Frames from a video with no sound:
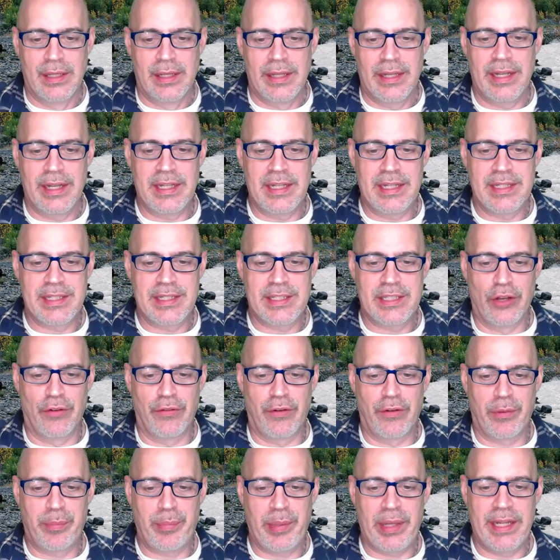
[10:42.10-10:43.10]
Any
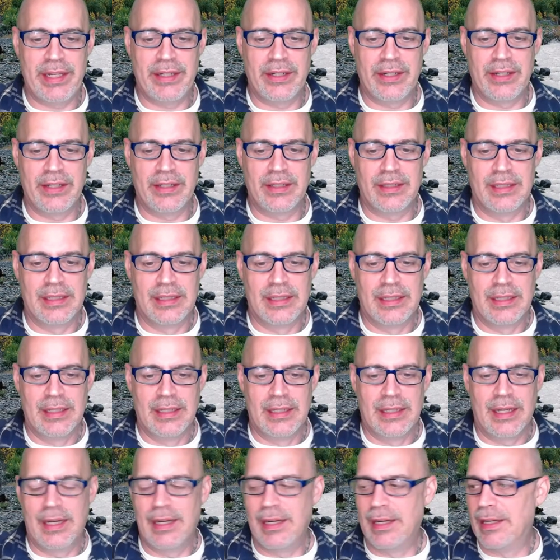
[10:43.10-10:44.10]
silver Paydirt?
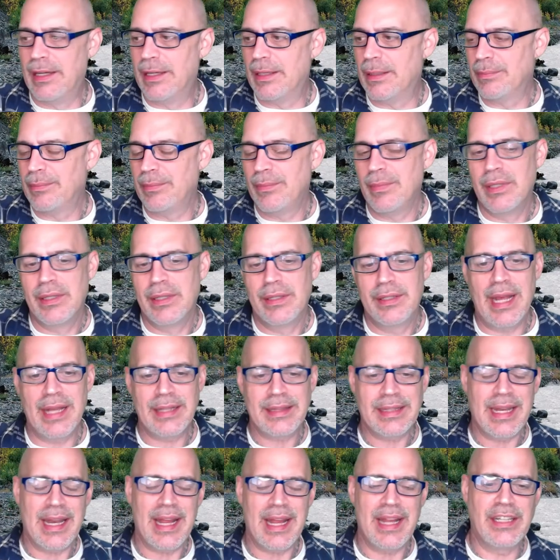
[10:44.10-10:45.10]

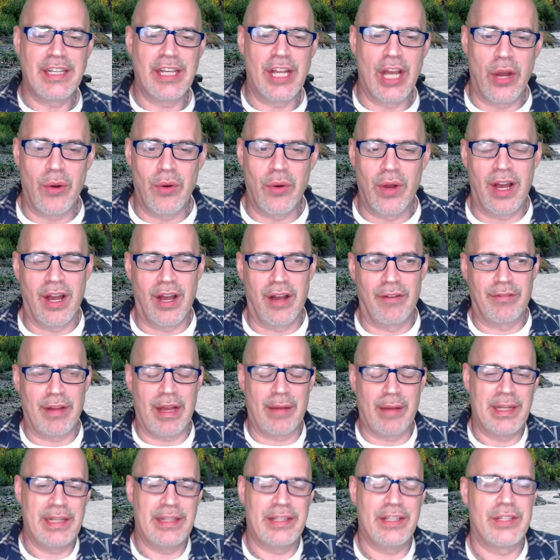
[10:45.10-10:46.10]
Not that I know of.
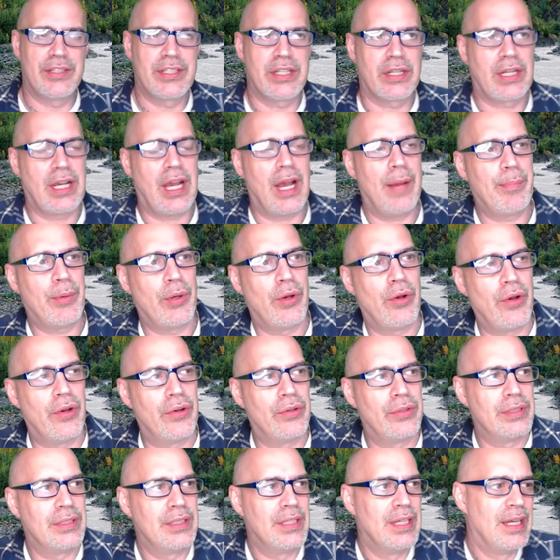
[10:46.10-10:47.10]
I mean, there's a
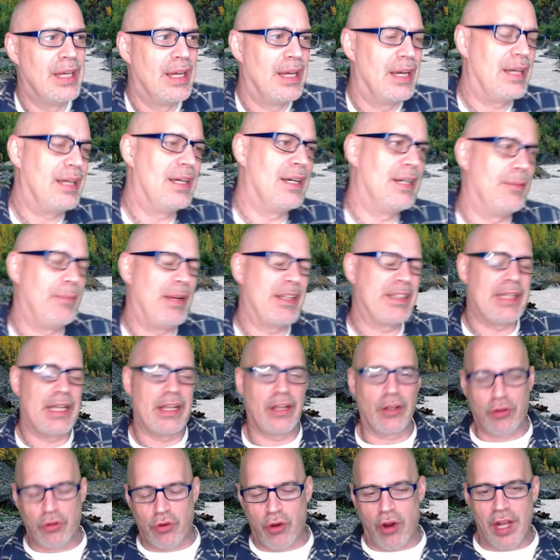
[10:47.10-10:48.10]
couple. I
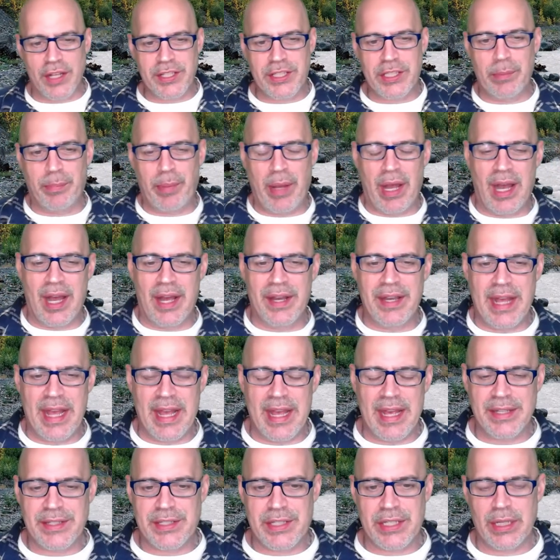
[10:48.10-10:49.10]
think Across the Pond
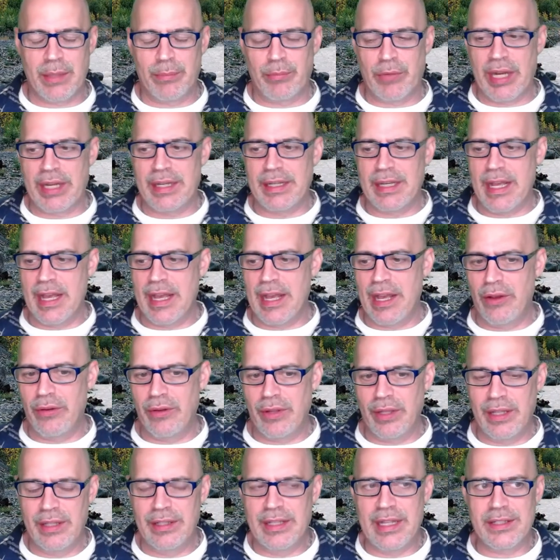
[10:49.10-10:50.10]
has some right
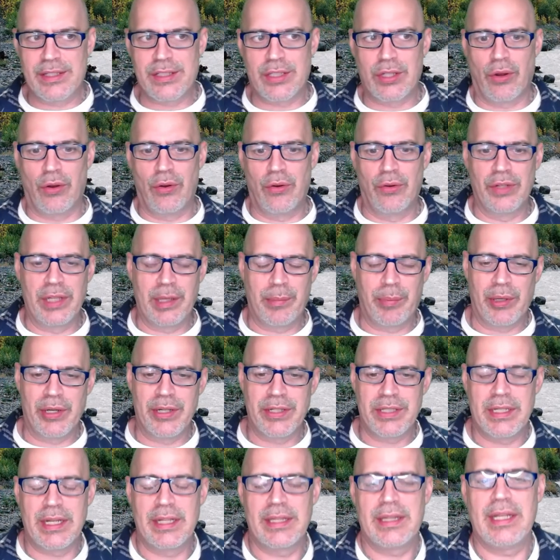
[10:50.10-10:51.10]
now, and that's the only
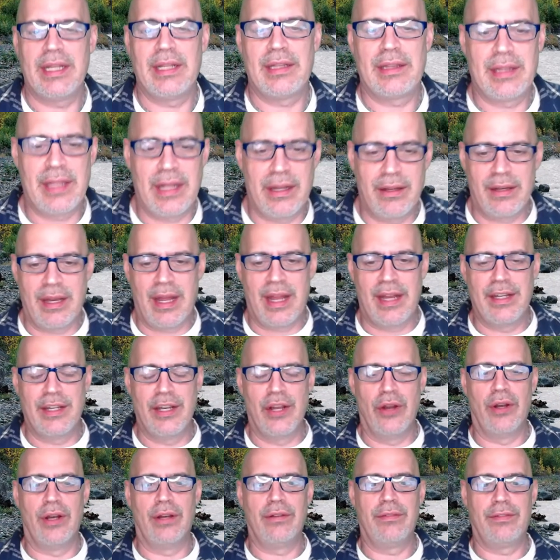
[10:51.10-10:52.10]
person I think that I
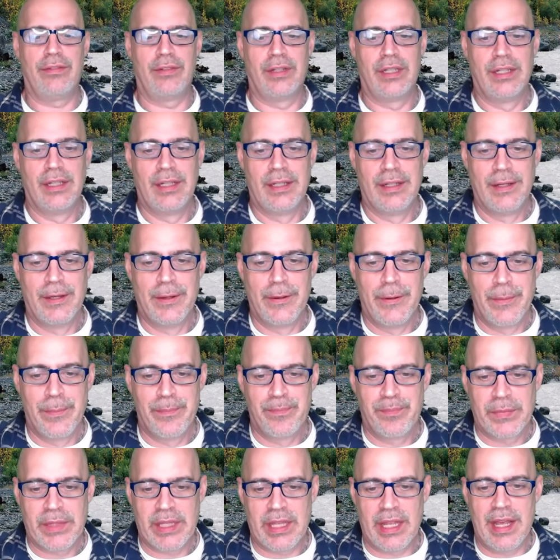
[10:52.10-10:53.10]
know of
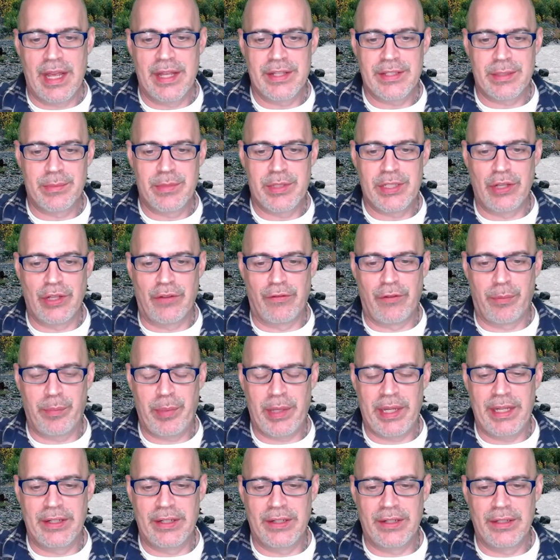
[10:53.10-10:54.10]
that has some silver
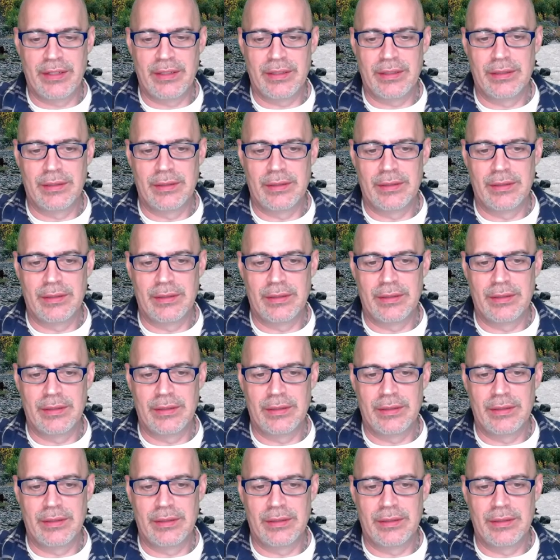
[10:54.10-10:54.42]
Paydirt.